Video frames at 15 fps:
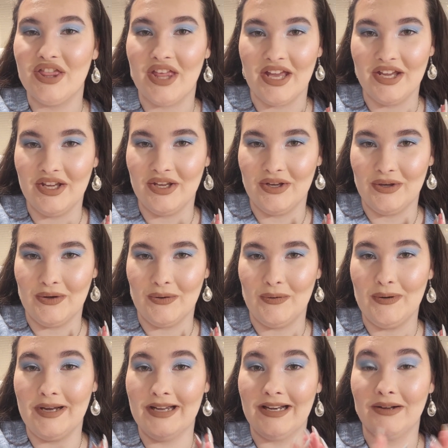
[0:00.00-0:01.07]
Thank
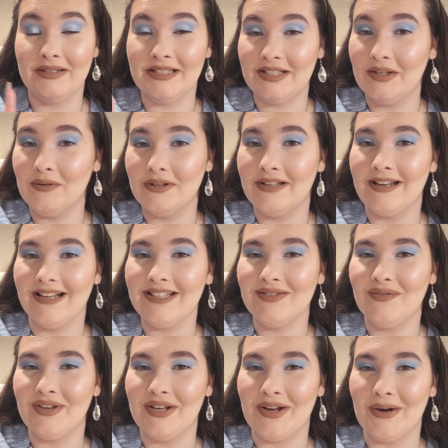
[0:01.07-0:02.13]
you, and I'll see you in the
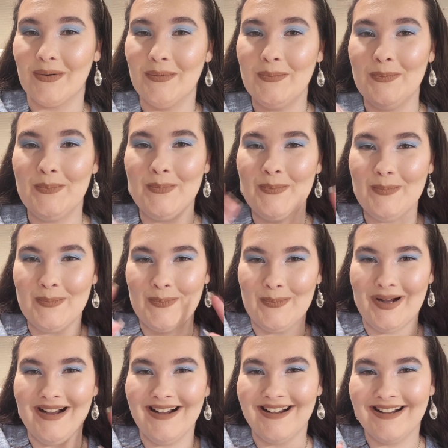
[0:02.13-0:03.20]
next video.
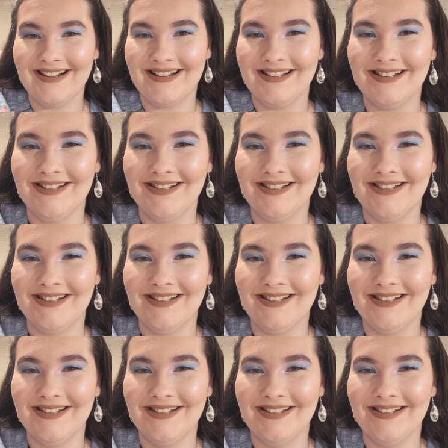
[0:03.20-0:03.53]
Bye.